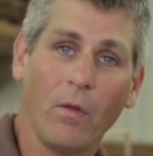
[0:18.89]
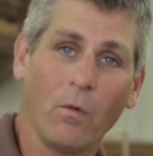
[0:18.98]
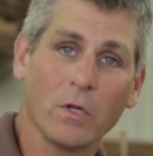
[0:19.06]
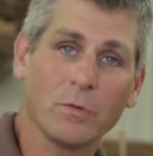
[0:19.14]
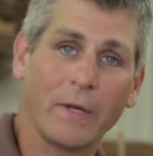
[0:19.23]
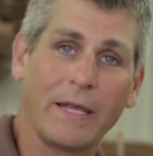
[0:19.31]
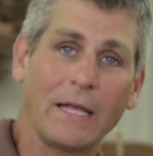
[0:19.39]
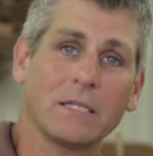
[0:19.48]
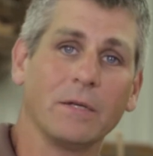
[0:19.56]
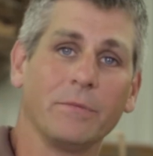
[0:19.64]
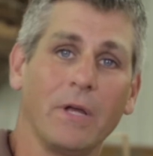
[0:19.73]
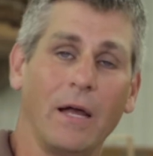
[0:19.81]
of the ones we get
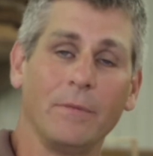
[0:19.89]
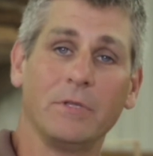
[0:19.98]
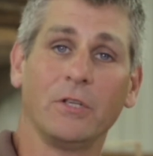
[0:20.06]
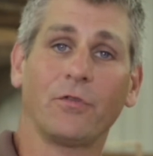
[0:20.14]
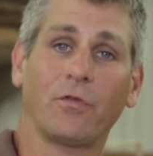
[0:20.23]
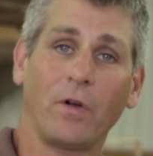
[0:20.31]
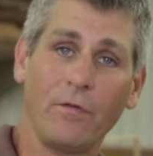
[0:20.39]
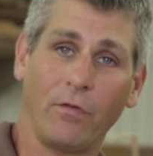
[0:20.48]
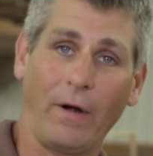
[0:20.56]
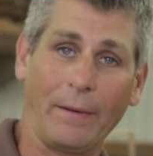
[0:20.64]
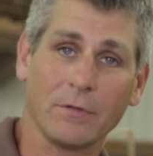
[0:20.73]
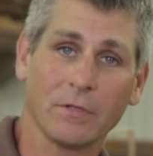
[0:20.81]
sometimes is front
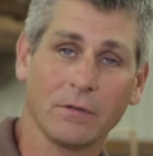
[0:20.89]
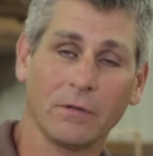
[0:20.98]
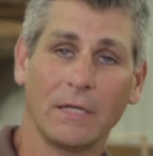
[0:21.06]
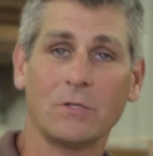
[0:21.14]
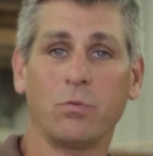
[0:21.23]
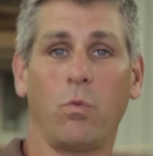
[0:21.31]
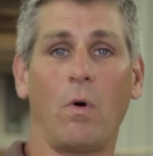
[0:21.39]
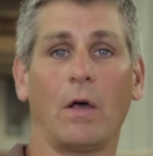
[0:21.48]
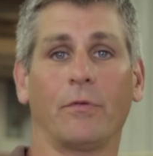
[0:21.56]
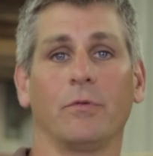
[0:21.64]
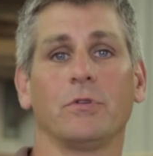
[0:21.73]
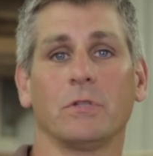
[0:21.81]
frames. Let's
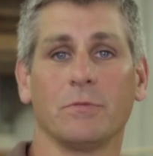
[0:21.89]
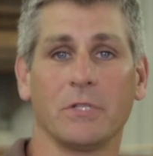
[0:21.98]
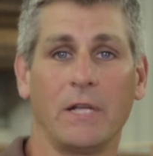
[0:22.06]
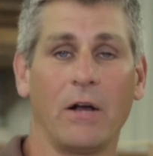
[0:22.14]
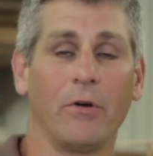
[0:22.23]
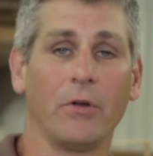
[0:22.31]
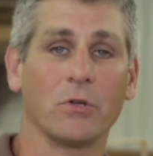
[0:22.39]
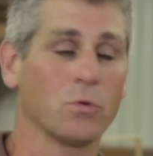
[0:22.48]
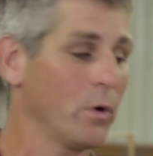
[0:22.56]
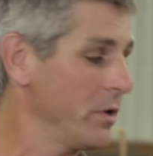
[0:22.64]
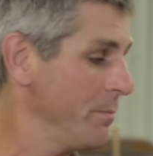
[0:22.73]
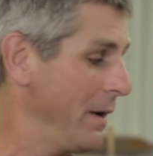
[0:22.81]
walk through some scenarios
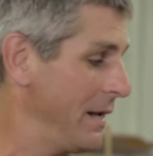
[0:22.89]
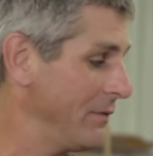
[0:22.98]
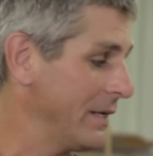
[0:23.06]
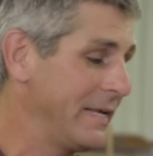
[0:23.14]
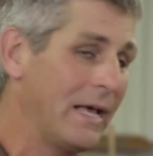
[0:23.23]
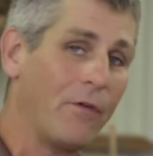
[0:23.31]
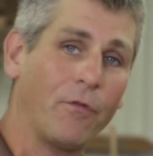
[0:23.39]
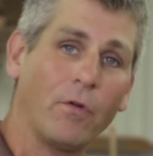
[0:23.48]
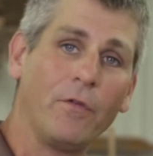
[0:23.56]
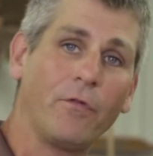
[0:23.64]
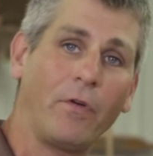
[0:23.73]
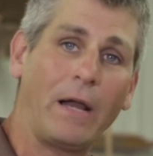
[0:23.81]
where you might have to get a
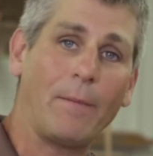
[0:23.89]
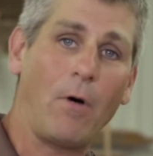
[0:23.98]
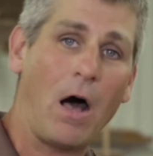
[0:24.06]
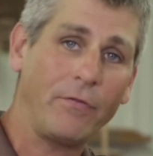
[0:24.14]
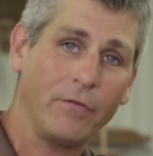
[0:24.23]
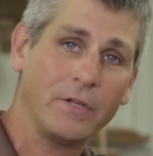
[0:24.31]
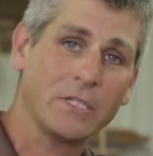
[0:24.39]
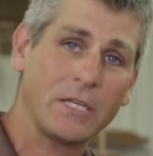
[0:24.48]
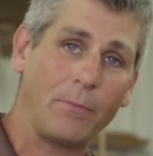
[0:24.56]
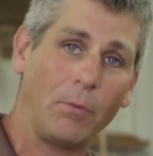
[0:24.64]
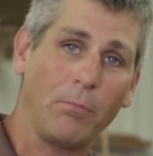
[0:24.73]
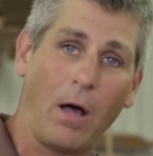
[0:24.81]
front frame off of an
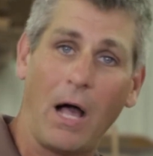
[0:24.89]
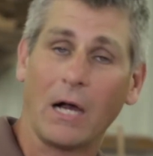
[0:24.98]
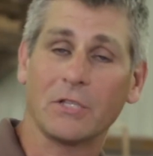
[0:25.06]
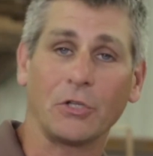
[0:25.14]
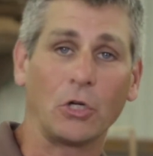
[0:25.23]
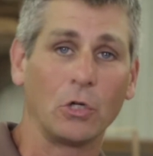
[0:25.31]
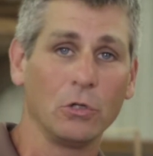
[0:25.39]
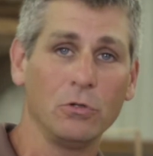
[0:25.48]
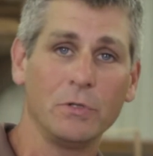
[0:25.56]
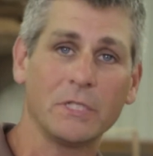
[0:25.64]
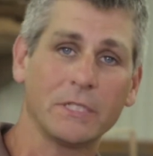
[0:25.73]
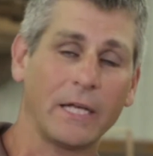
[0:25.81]
assembled box, the
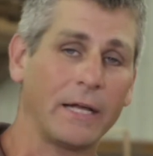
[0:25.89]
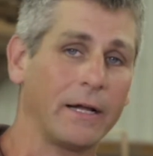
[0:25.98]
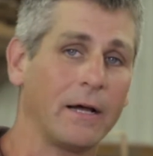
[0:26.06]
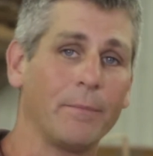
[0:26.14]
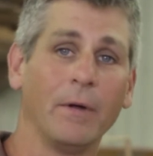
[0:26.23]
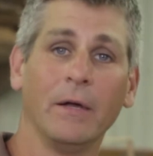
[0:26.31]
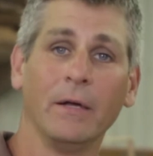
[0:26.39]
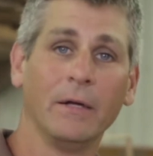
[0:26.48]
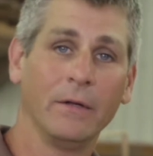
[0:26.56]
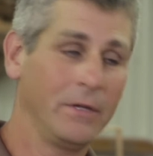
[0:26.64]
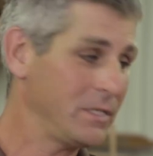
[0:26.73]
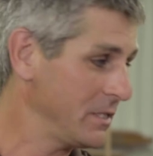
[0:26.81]
glue is set up,
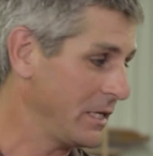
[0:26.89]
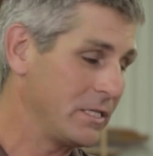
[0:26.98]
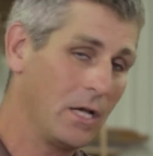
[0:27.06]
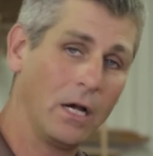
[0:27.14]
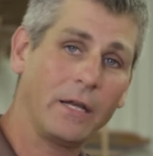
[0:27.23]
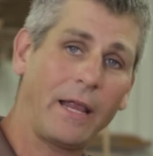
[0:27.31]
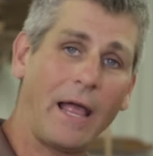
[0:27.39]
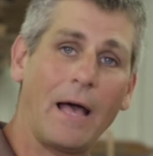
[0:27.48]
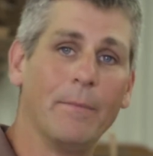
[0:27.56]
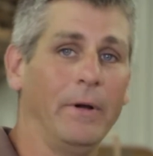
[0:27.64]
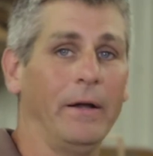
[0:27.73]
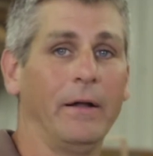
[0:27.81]
this is a done
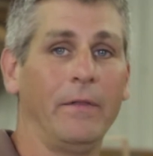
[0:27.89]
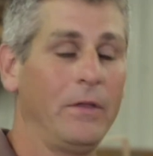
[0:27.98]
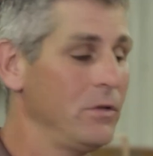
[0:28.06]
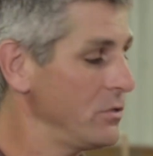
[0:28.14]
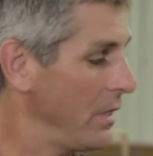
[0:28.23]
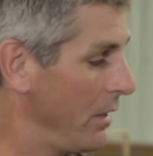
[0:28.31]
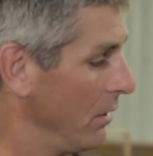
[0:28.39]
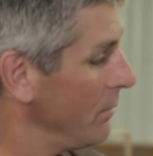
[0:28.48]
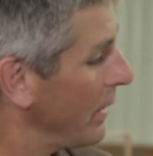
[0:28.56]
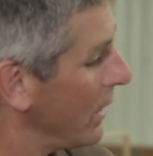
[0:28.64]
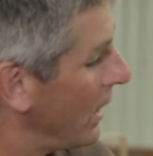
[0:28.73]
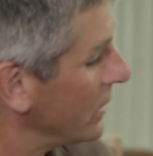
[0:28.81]
cabinet, and then you say,
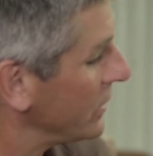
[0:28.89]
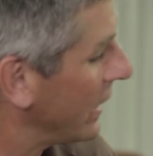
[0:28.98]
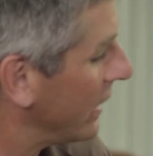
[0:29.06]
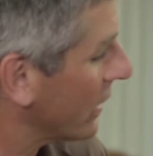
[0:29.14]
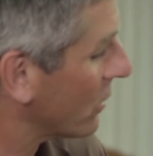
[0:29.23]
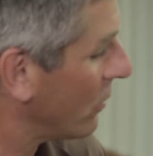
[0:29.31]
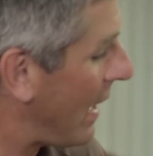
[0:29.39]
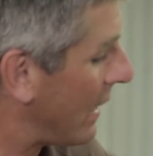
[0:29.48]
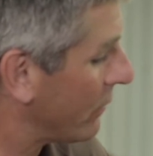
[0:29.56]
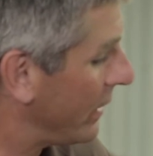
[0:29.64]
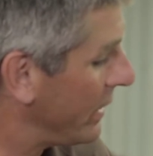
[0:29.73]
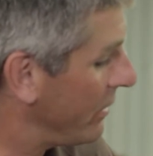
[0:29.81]
oh my gosh, I got a
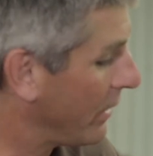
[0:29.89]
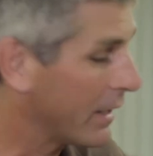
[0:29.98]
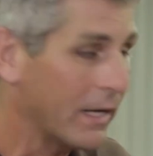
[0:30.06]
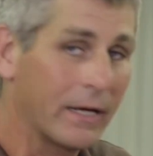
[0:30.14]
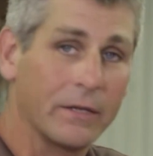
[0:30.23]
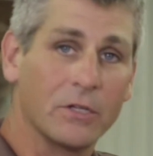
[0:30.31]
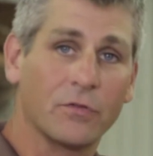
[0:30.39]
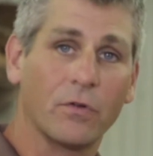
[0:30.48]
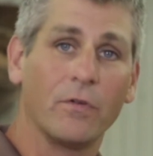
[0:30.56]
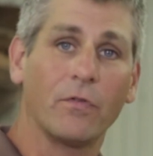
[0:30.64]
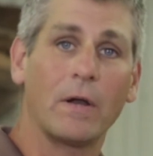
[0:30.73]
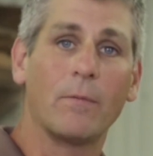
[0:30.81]
crack right here, I got to get this
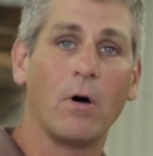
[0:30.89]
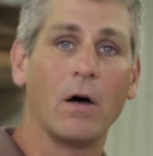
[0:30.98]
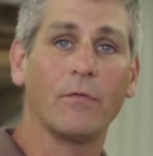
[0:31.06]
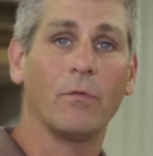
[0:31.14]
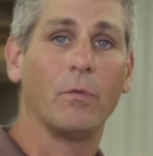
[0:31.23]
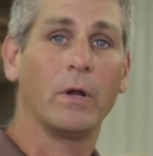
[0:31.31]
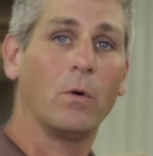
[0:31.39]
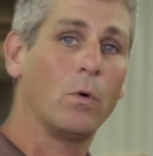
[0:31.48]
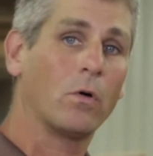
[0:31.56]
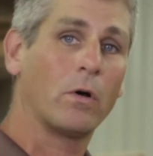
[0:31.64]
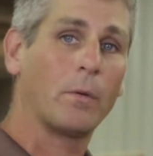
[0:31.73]
front frame off. We don't want